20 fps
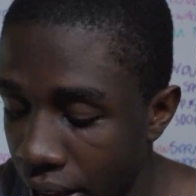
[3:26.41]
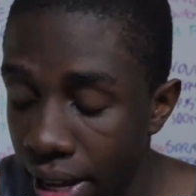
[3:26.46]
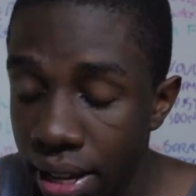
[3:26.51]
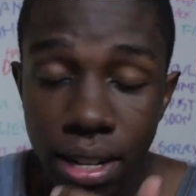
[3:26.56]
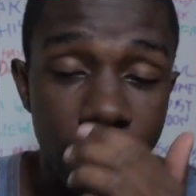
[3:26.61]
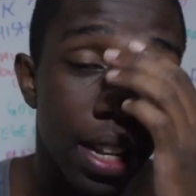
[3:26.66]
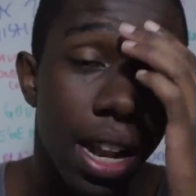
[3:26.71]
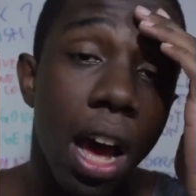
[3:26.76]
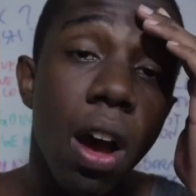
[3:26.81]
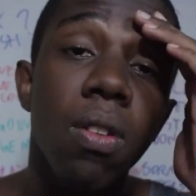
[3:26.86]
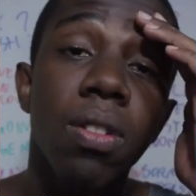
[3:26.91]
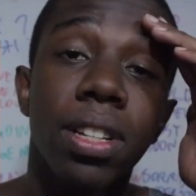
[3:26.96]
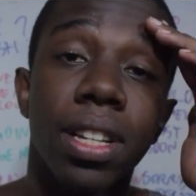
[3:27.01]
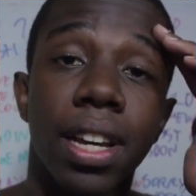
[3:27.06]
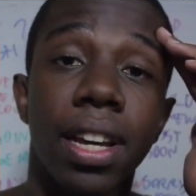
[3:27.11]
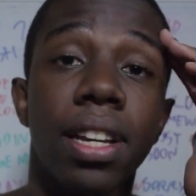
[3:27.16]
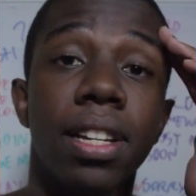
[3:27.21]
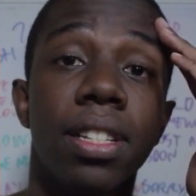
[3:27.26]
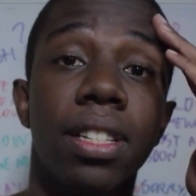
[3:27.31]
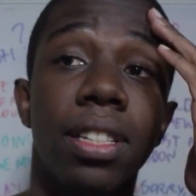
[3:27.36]
And
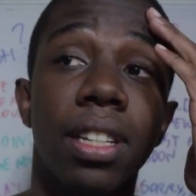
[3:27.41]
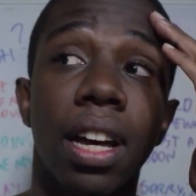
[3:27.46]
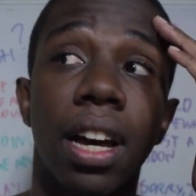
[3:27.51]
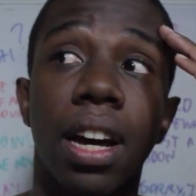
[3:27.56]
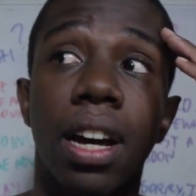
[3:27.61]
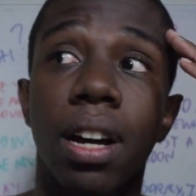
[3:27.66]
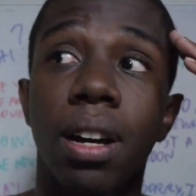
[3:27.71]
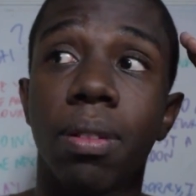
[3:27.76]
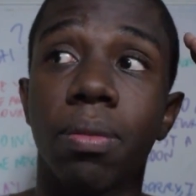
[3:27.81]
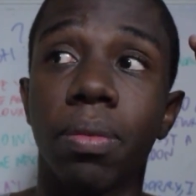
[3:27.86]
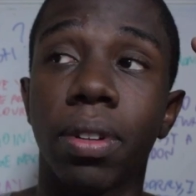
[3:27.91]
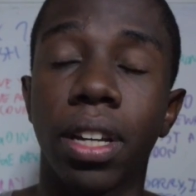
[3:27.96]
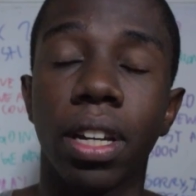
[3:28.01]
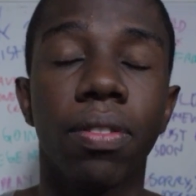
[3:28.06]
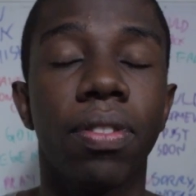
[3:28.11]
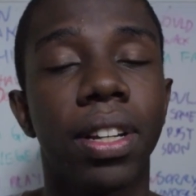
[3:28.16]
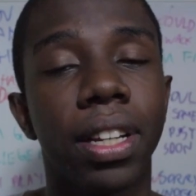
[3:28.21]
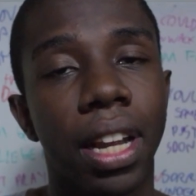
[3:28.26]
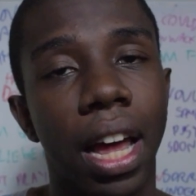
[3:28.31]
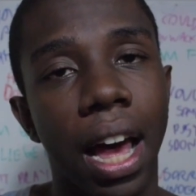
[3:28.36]
nowadays,
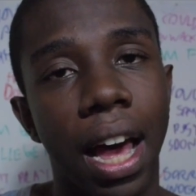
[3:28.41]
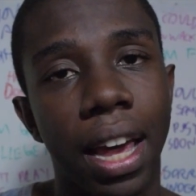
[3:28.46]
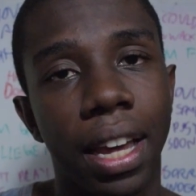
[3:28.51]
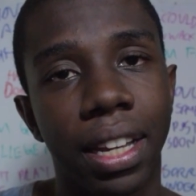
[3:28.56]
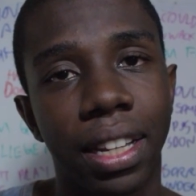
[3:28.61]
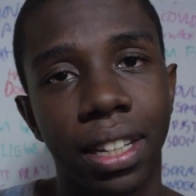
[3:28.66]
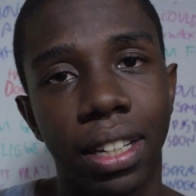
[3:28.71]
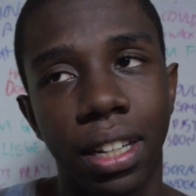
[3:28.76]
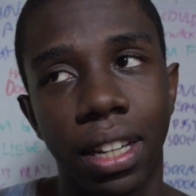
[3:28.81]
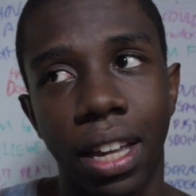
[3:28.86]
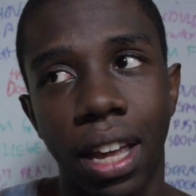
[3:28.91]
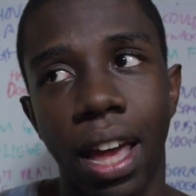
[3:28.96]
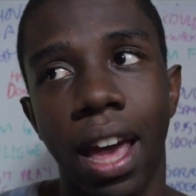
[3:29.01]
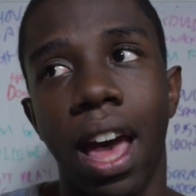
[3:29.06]
even I